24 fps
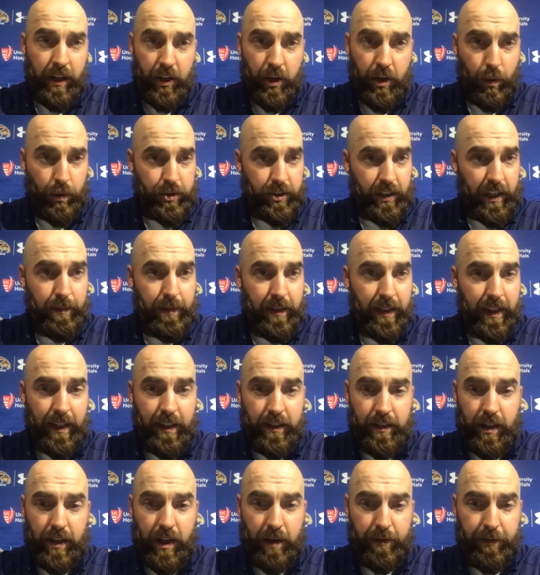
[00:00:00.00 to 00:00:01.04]
you know, we're scheming
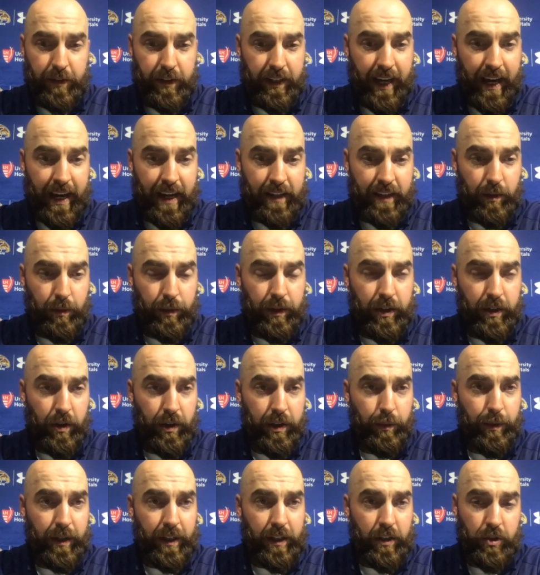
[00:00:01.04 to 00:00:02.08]
things up for the guys that we know
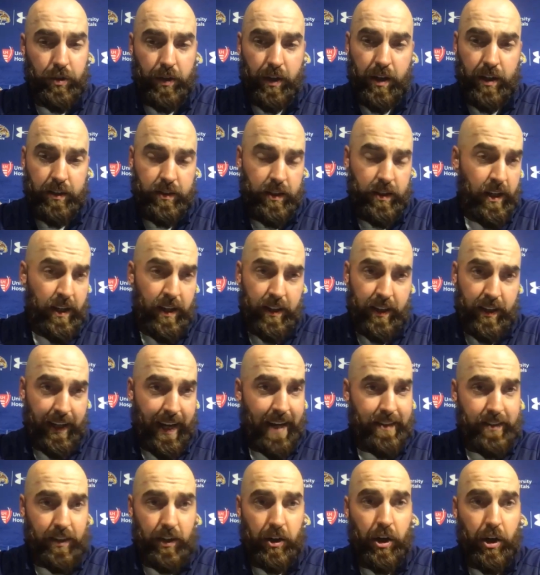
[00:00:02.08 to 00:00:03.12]
that we can trust, the
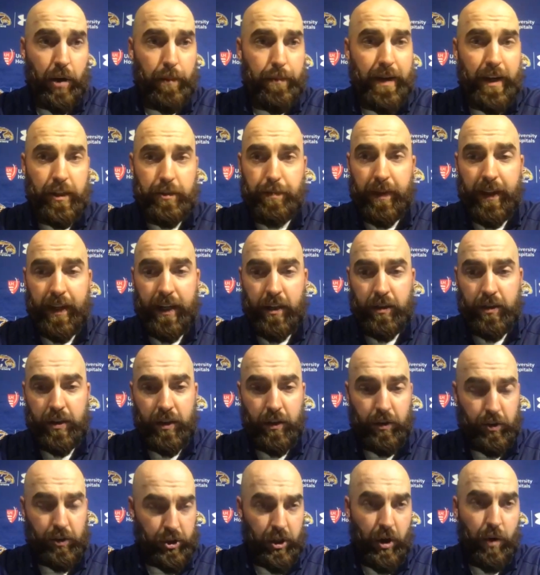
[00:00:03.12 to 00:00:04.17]
guys that are our best players,
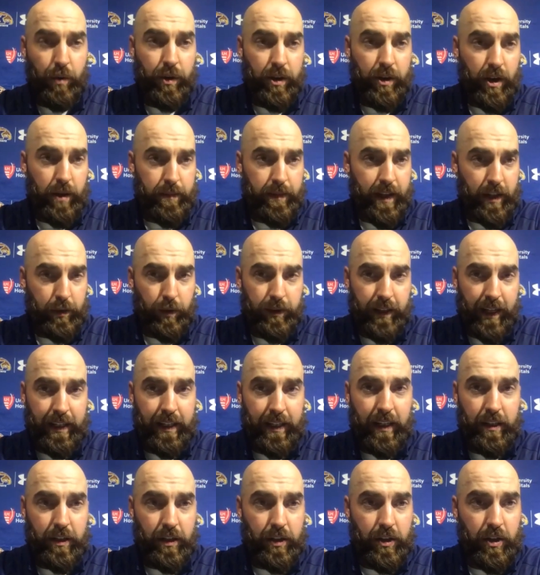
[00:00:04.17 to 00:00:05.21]
and they're showing up, and that's what they
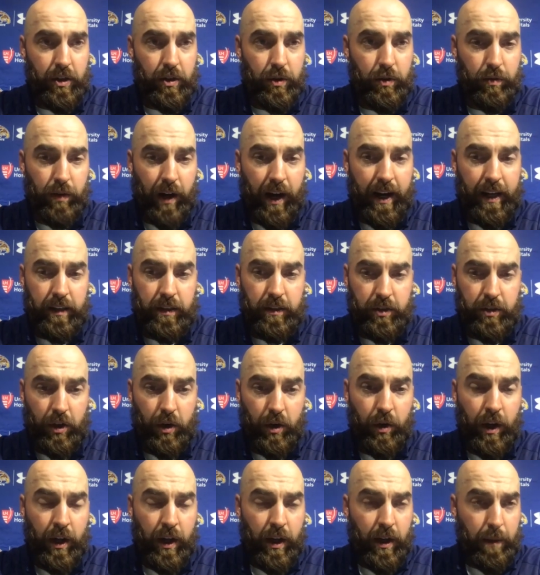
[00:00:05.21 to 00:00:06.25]
need to do, right? And
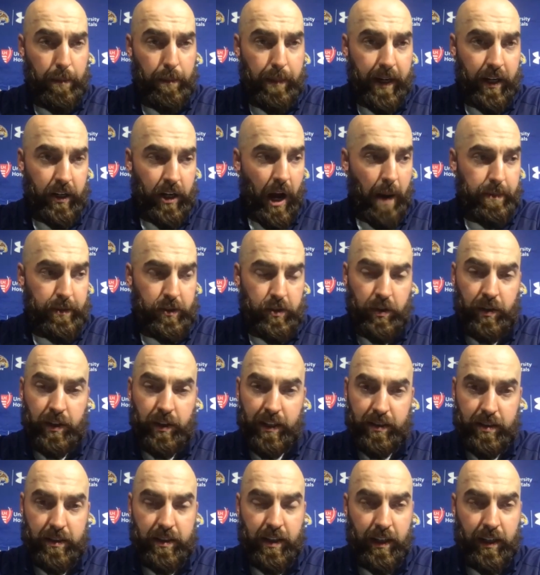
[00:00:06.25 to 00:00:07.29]
so being
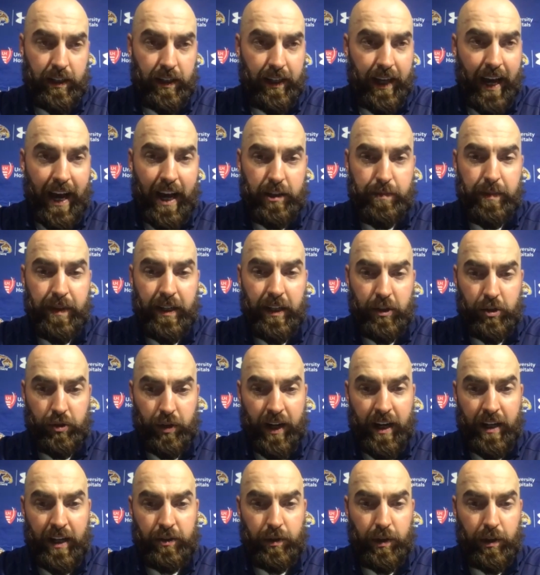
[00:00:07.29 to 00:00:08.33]
opportunistic and guys being
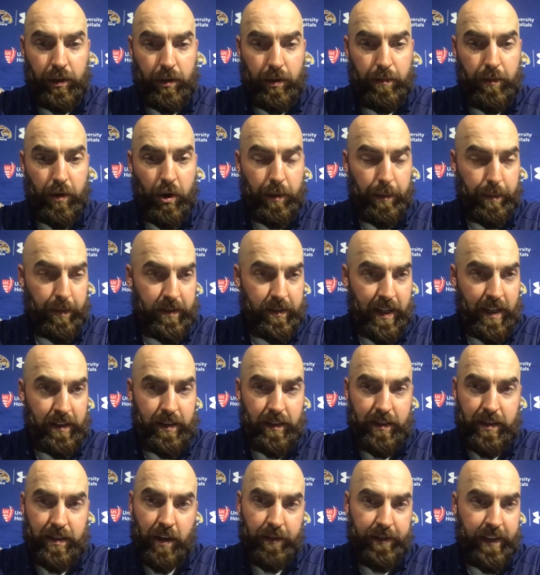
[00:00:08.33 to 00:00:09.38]
trained so that the moment presents
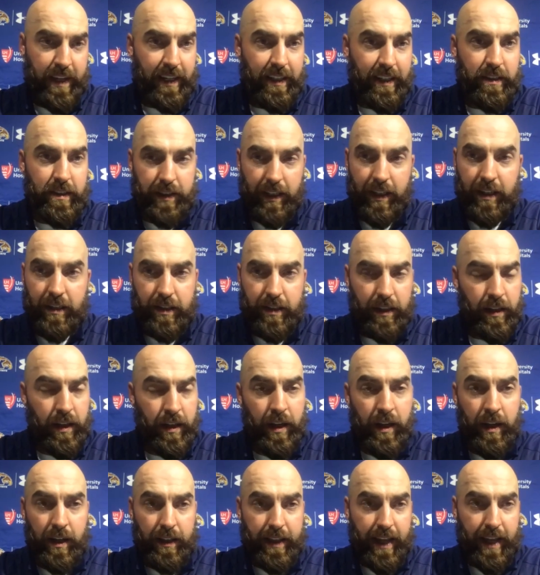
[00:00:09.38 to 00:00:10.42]
itself, they can seize it.
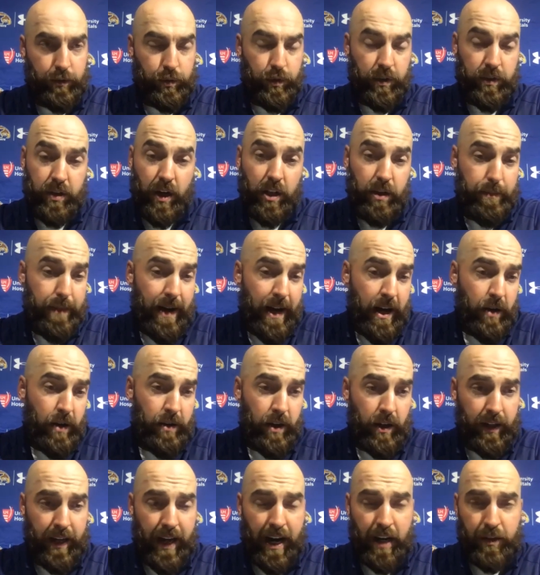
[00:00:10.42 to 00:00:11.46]
That's what it's all about.
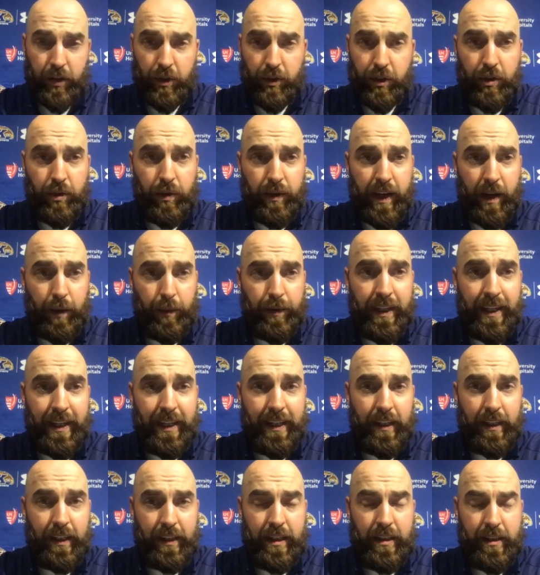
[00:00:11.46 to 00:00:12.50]
Our guys are doing that. We need
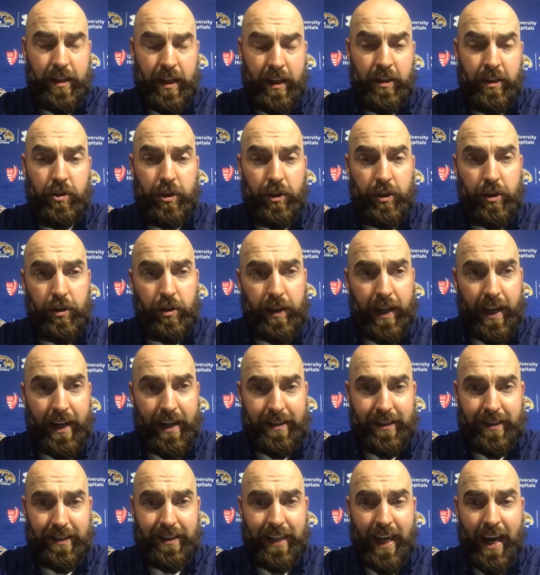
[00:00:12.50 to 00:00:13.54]
to continue to do that
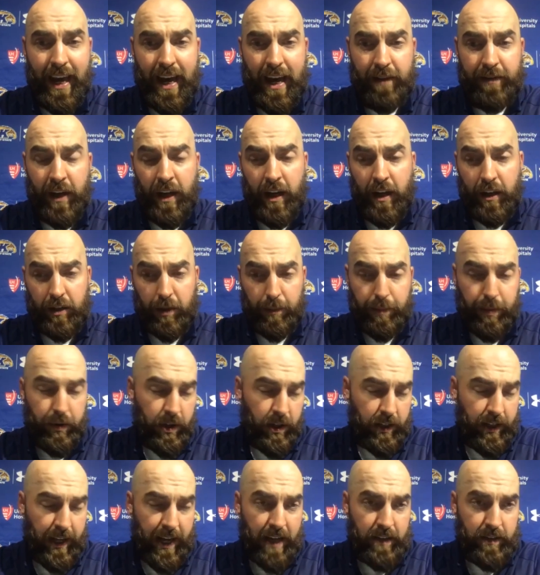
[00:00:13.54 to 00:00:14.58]
as a staff to put
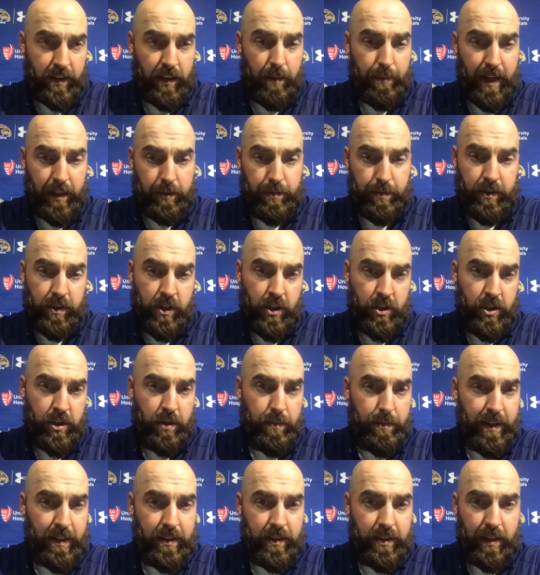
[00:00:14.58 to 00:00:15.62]
our guys in the best position to
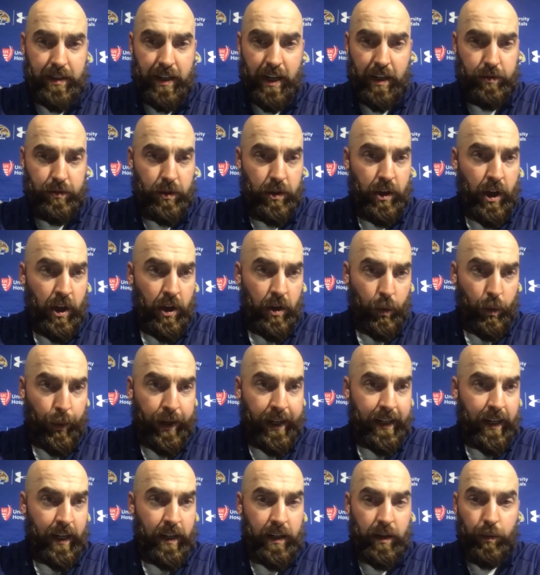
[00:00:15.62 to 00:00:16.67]
be successful
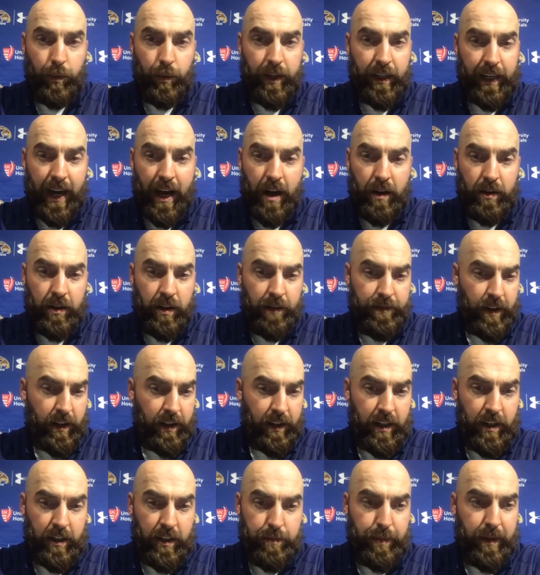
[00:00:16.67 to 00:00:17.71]
week in and week out. And if our
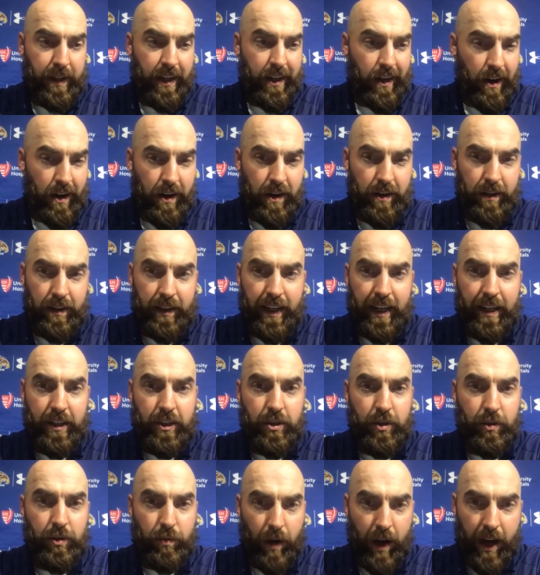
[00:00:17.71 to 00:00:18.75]
kids play hard and they
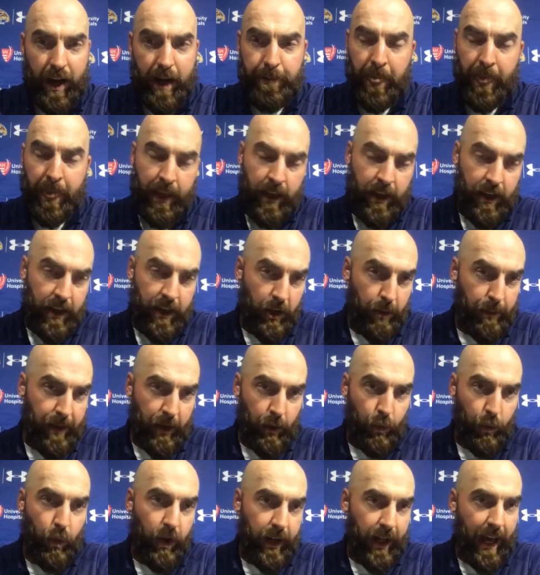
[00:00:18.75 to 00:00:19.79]
do right, and no
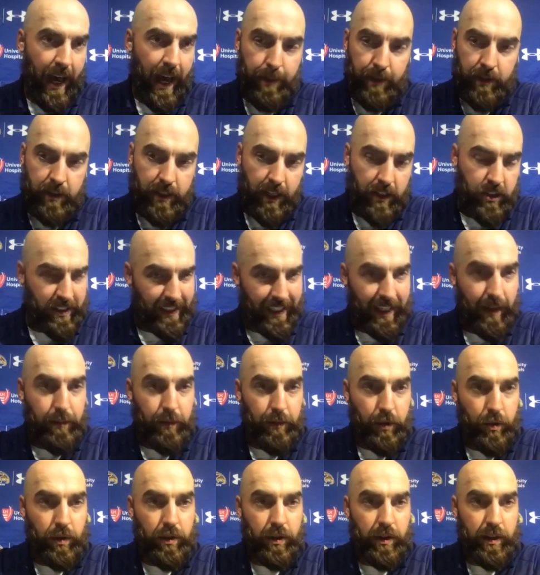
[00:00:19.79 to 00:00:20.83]
matter what happens, they just keep
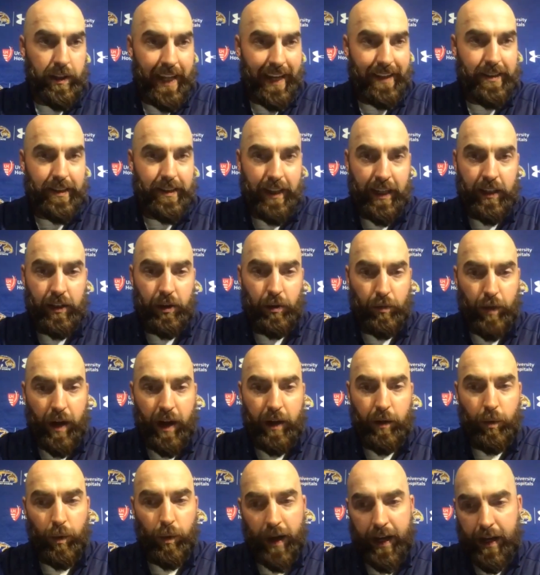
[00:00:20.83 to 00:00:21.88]
doing the next thing the
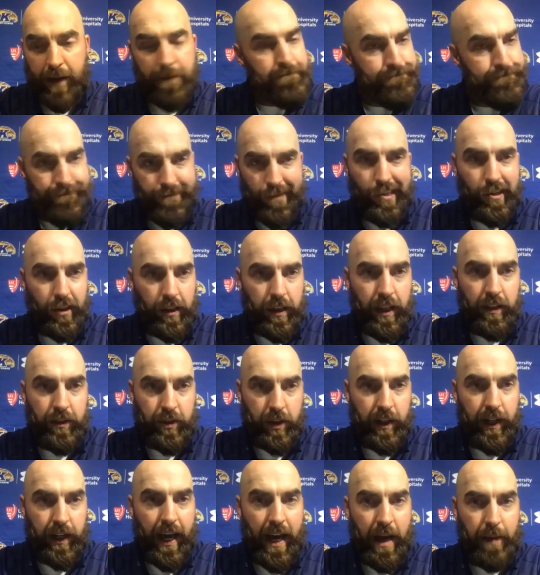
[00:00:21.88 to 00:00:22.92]
right way, good things are
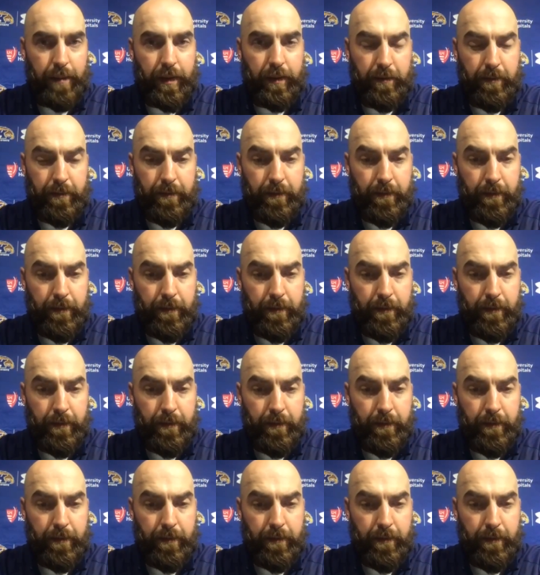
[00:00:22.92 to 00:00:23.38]
going to happen.